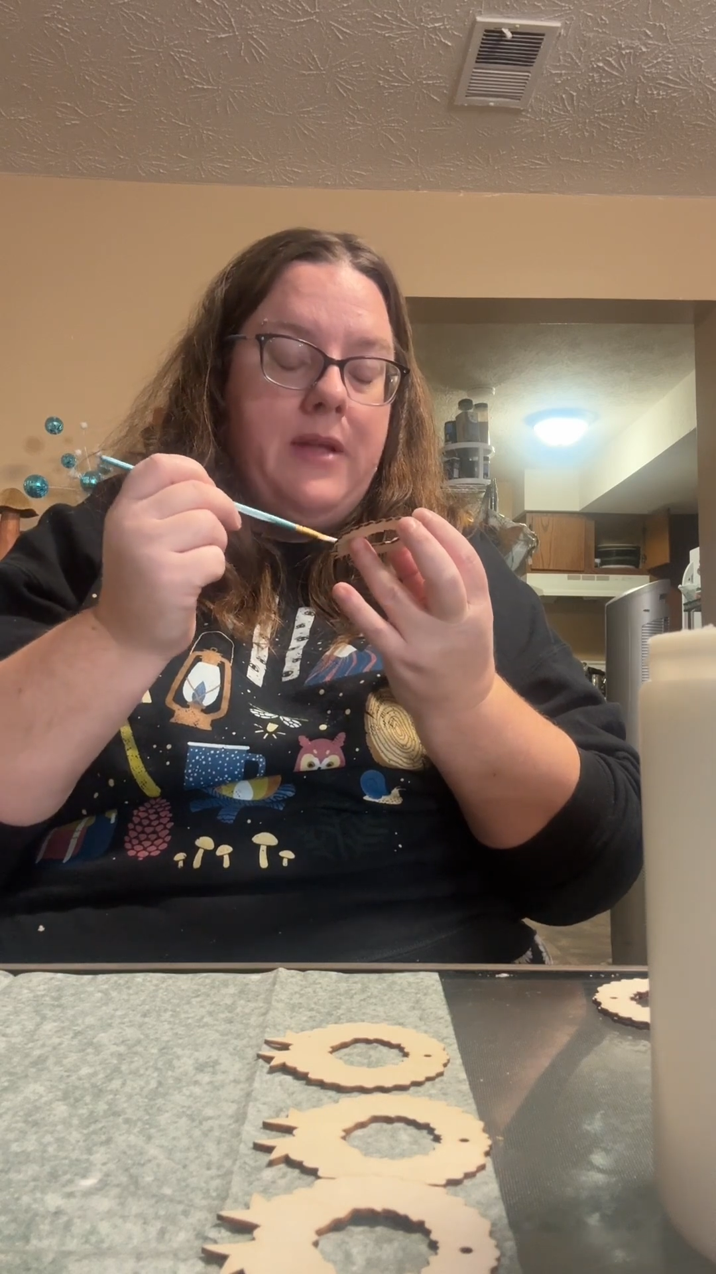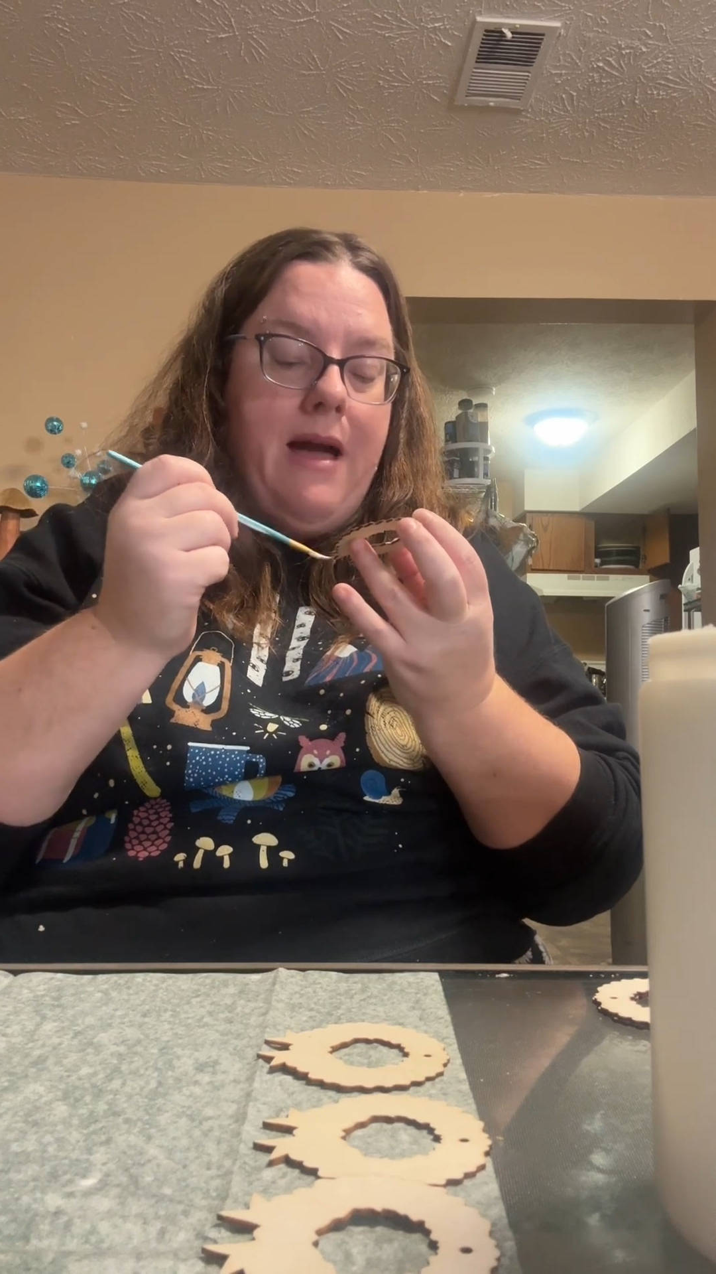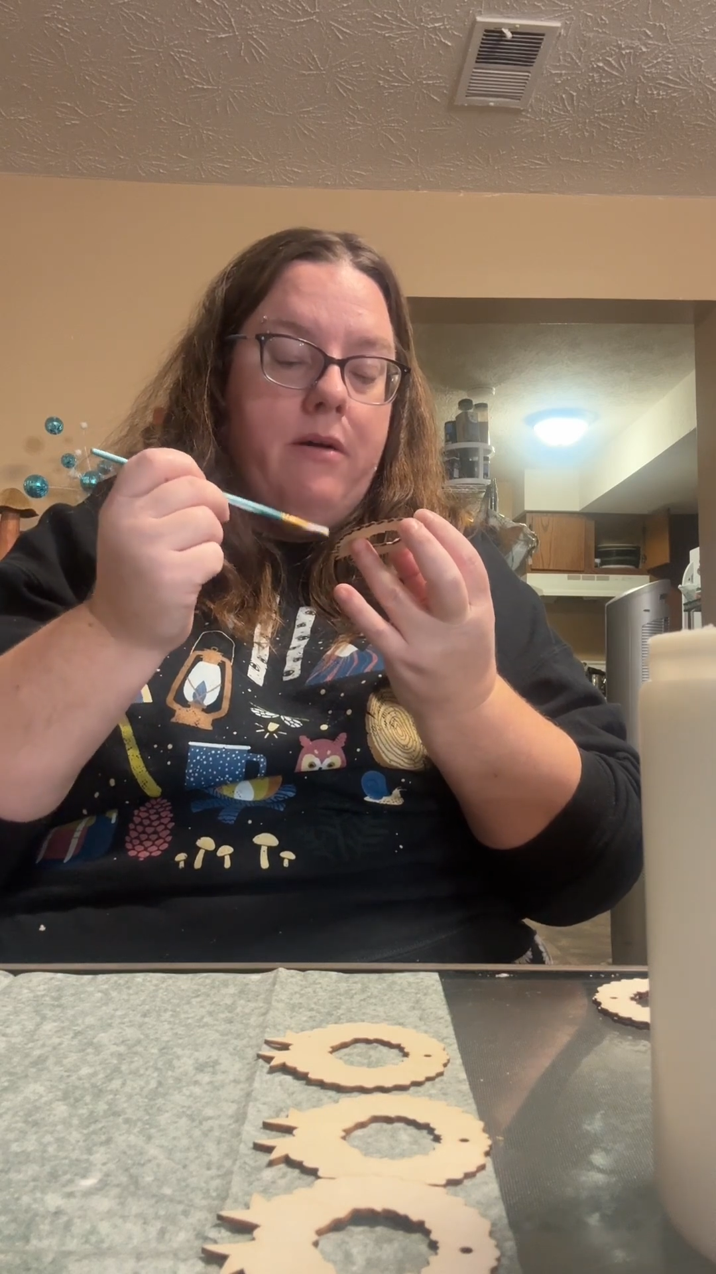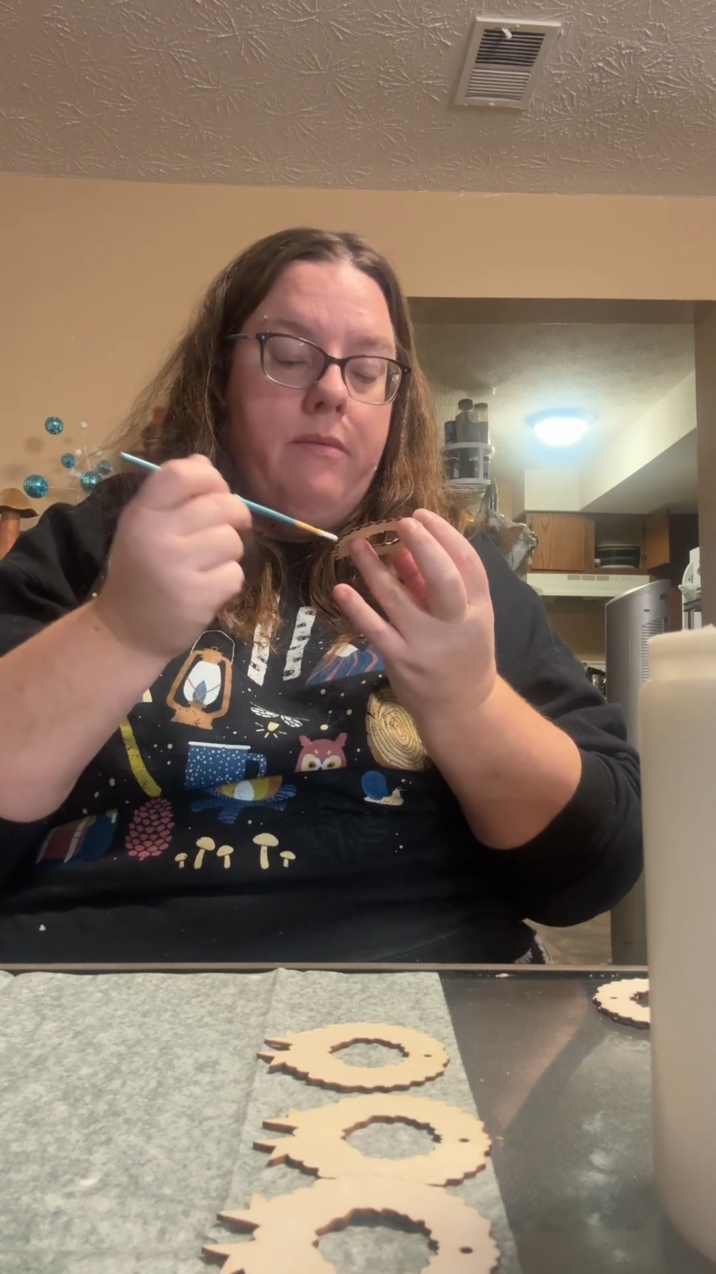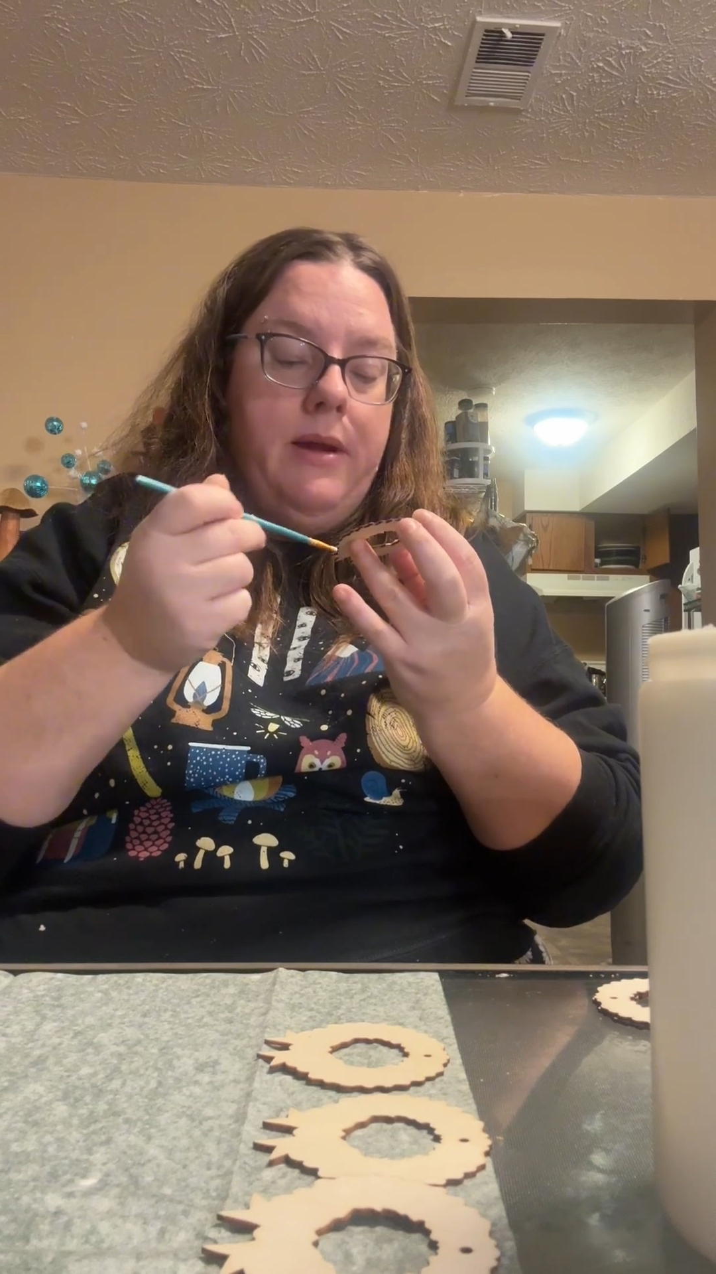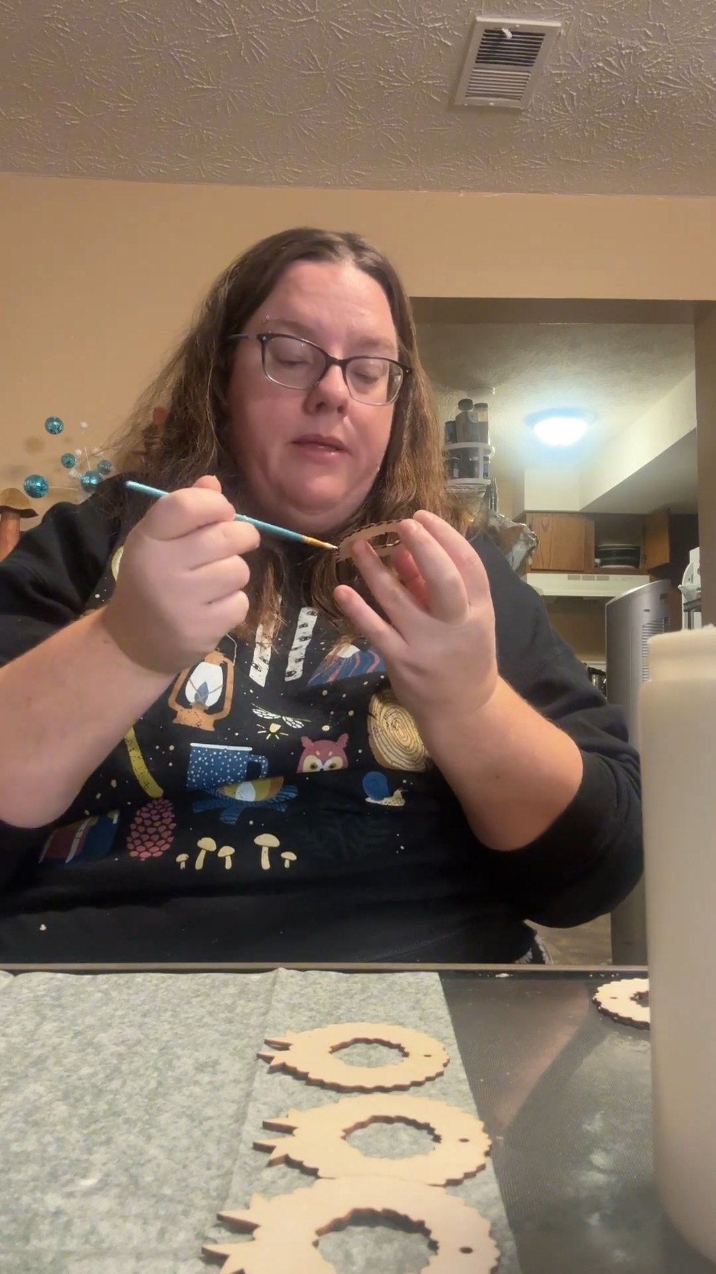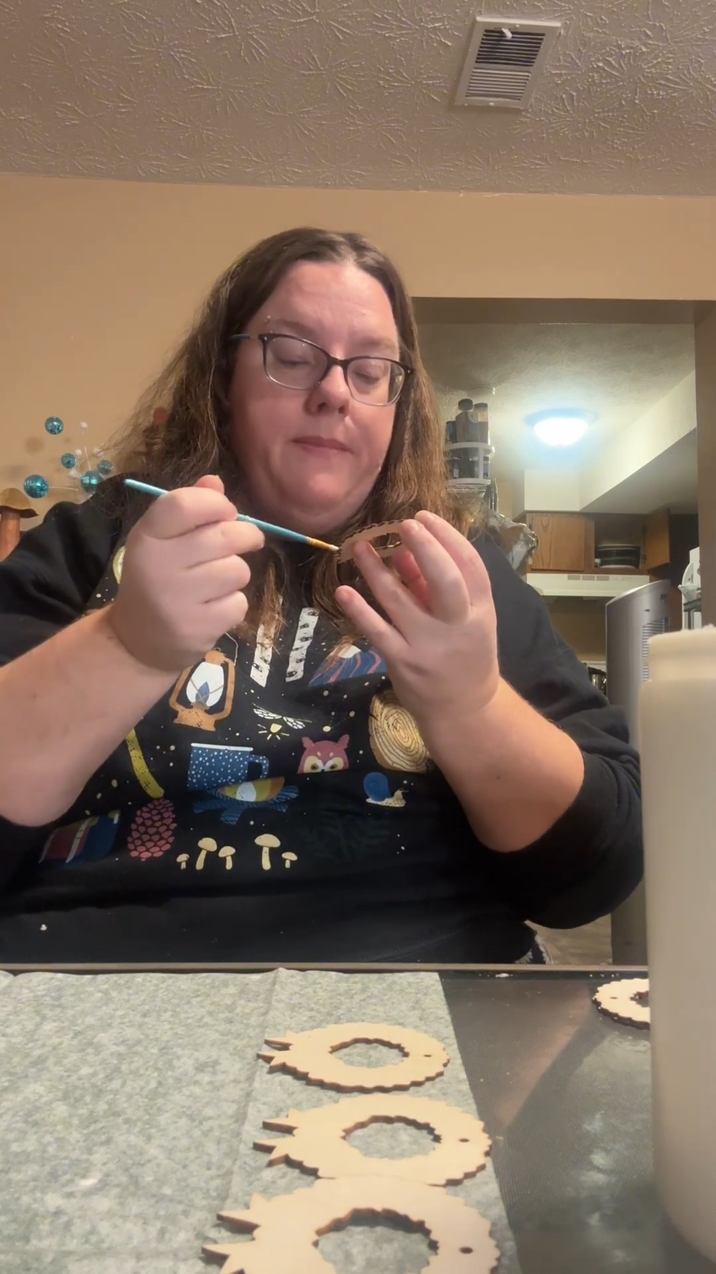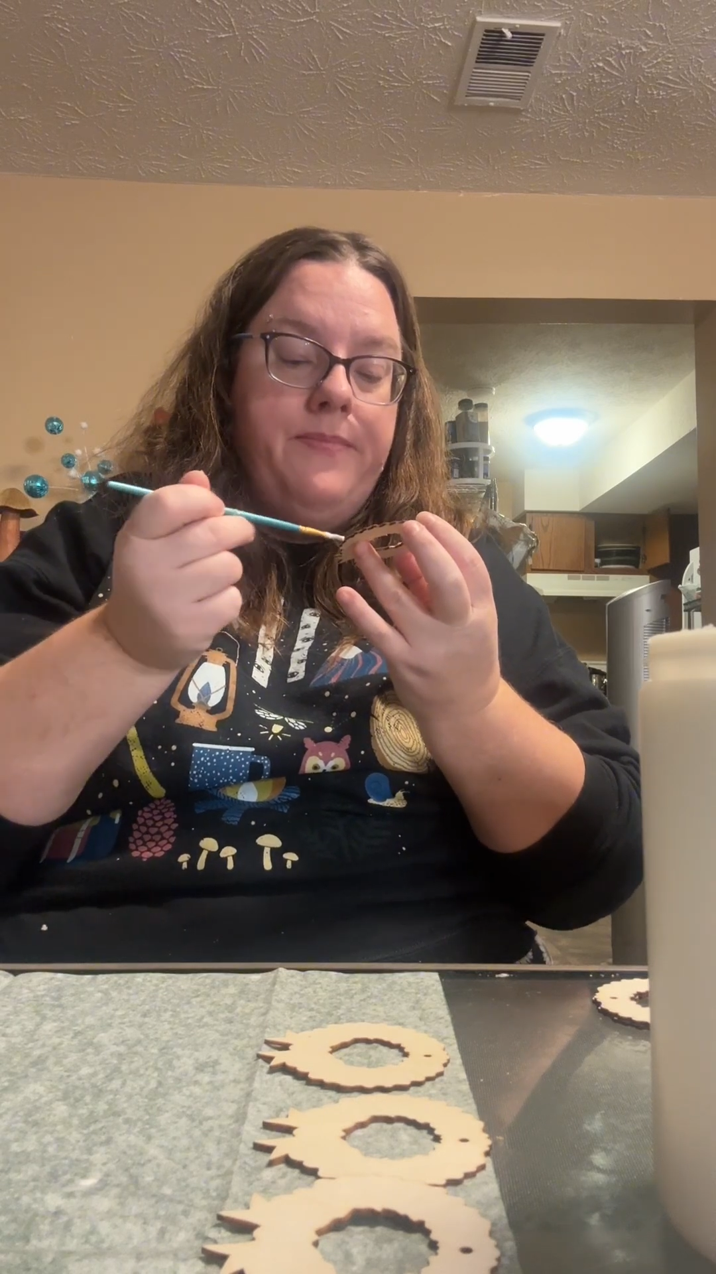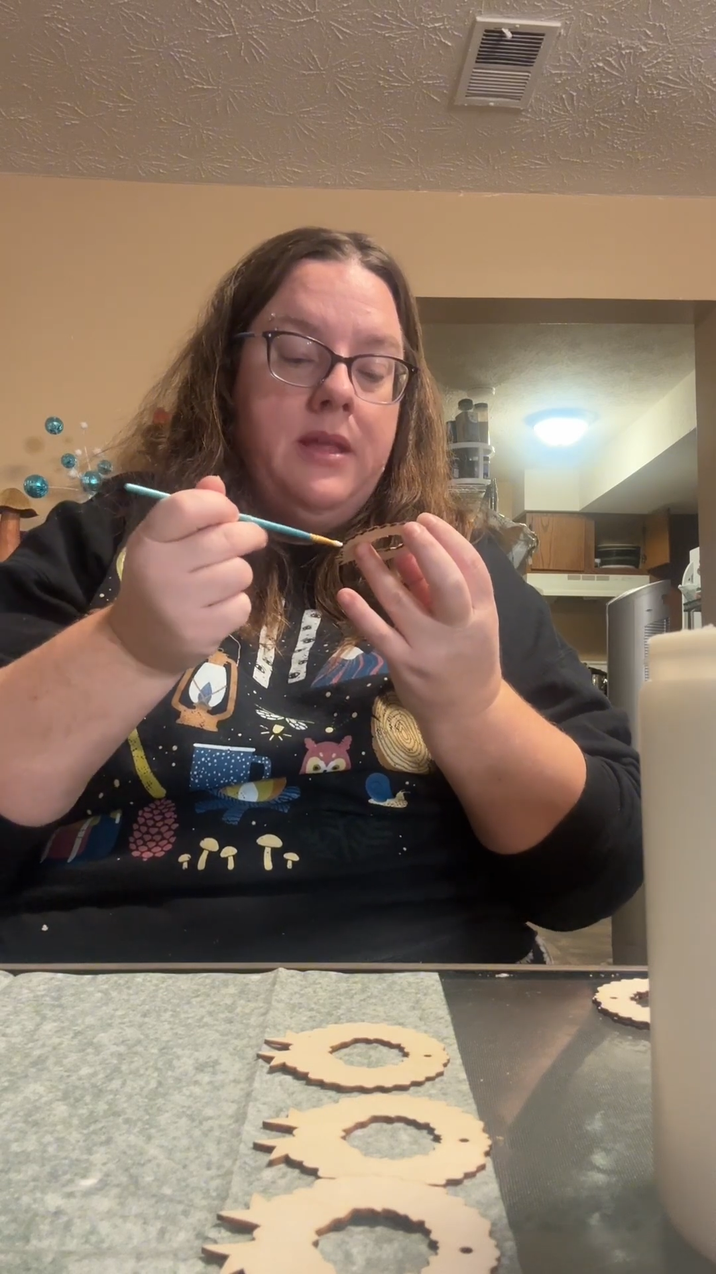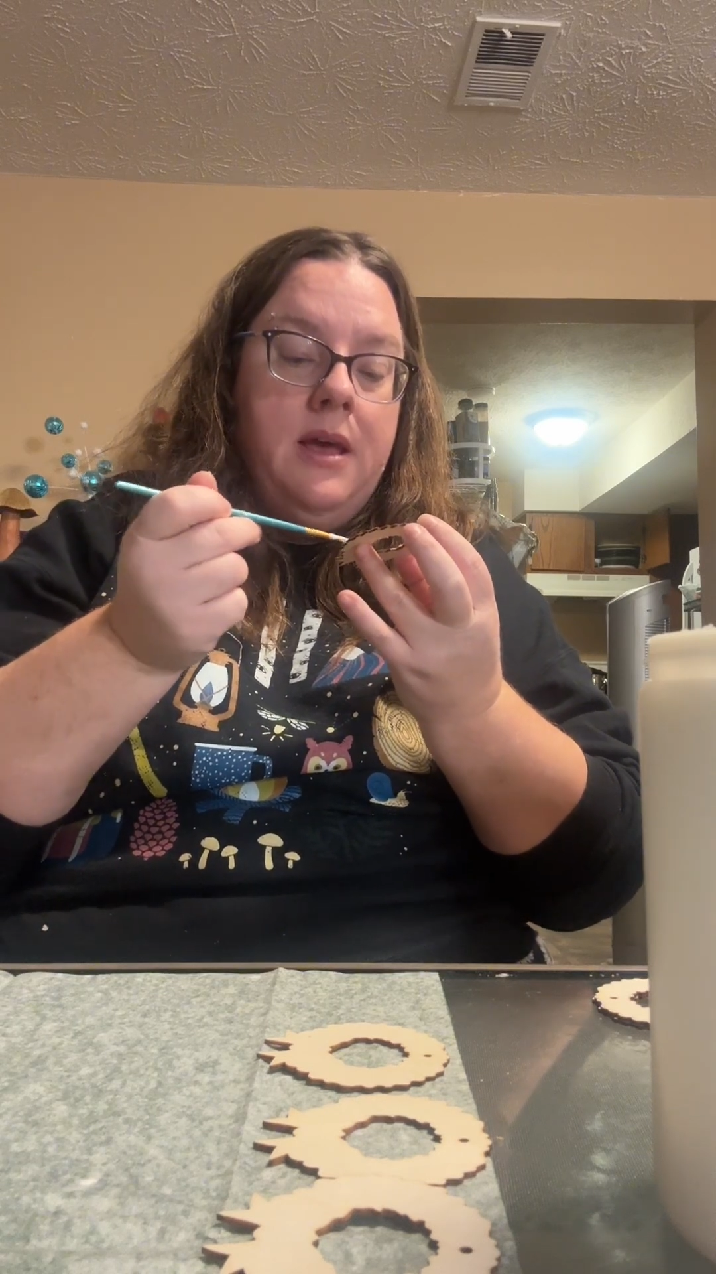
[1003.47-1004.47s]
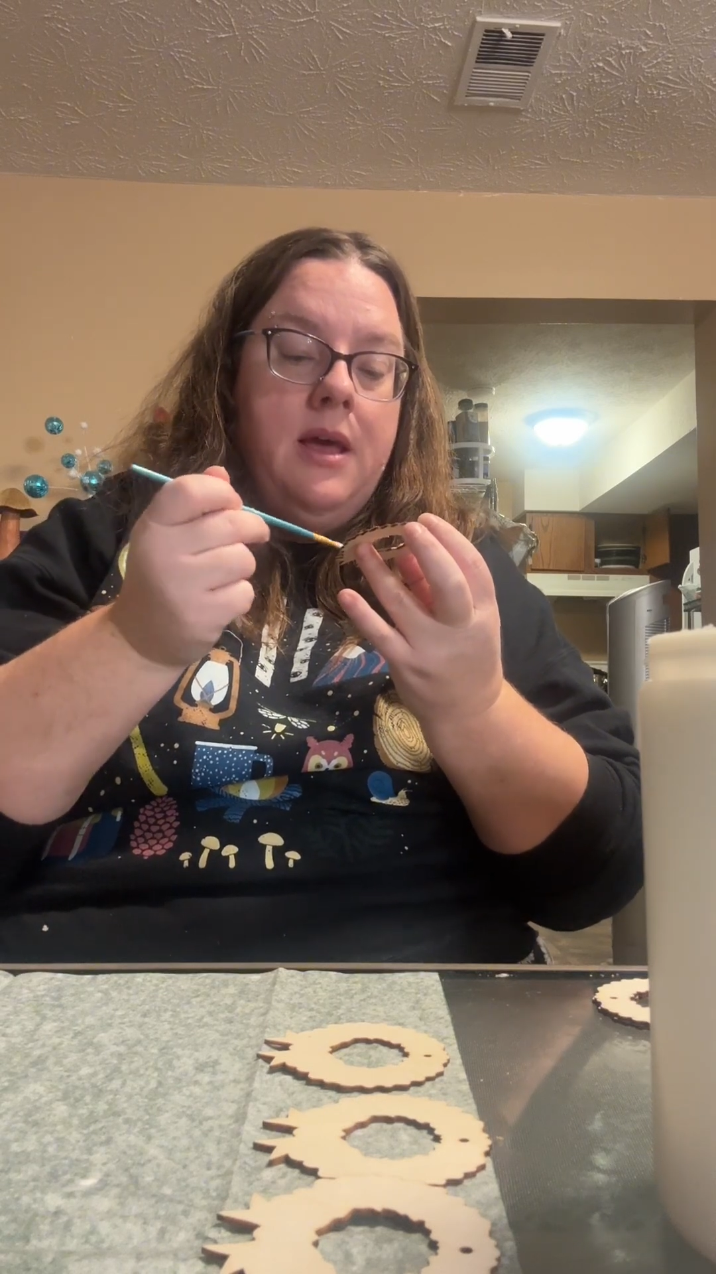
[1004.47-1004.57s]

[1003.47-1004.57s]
algorithm,